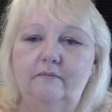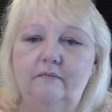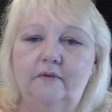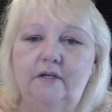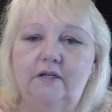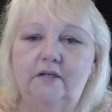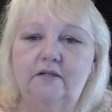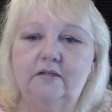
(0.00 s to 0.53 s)

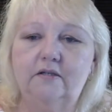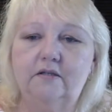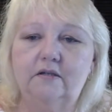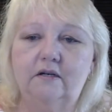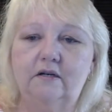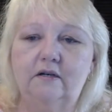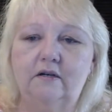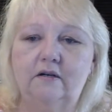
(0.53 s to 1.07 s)
these.
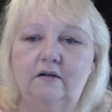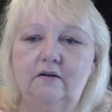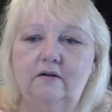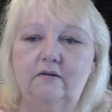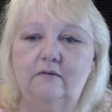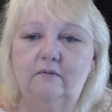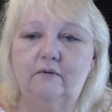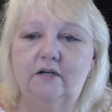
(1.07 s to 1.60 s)

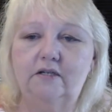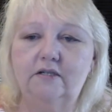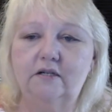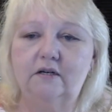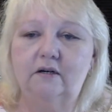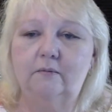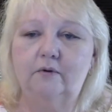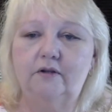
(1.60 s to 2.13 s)
What is
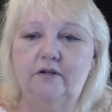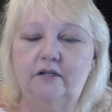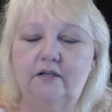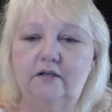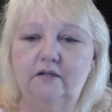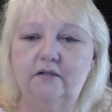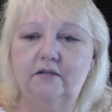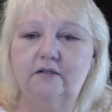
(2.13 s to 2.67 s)
up with
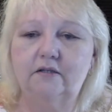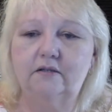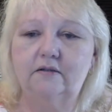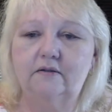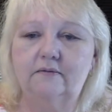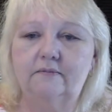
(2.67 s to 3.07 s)
this?